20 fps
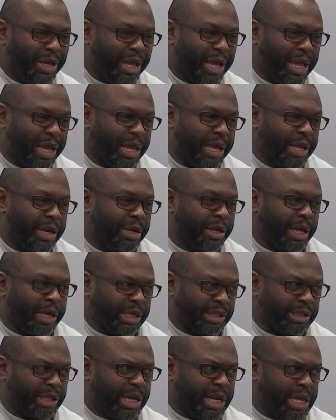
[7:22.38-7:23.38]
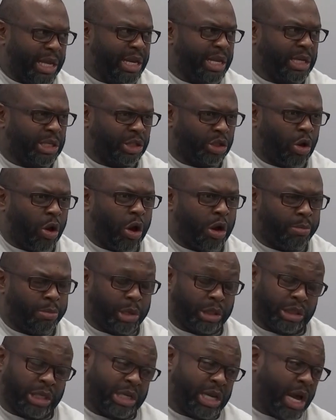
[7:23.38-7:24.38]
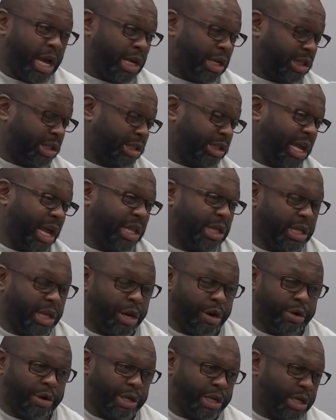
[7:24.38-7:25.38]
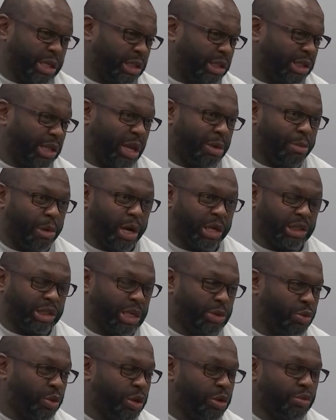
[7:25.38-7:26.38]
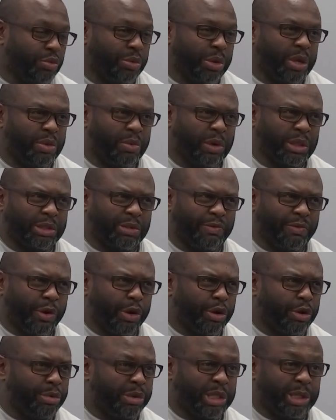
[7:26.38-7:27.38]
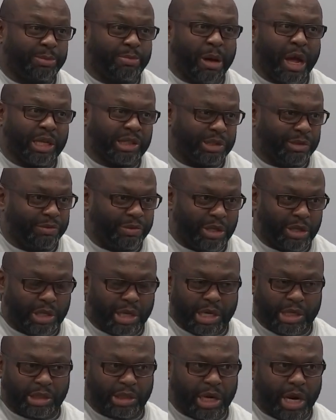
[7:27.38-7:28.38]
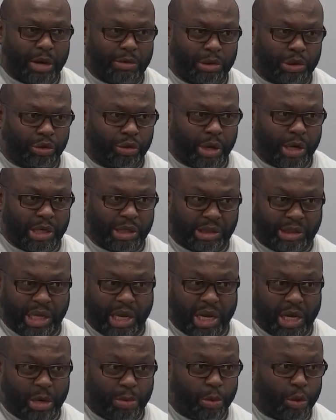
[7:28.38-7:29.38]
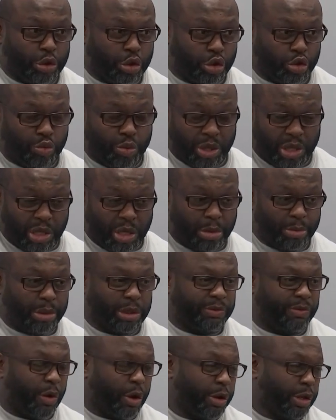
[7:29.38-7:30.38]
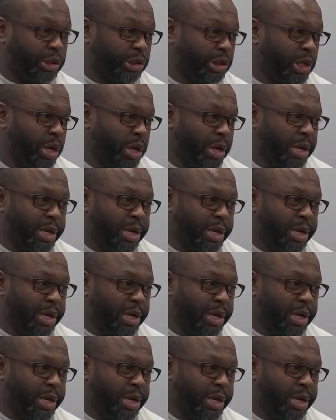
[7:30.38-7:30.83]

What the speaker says: And like I said, he didn't talk much. He kind of sat there and didn't say much. He wasn't very responsive to things that I was trying to say to him or do with him as far as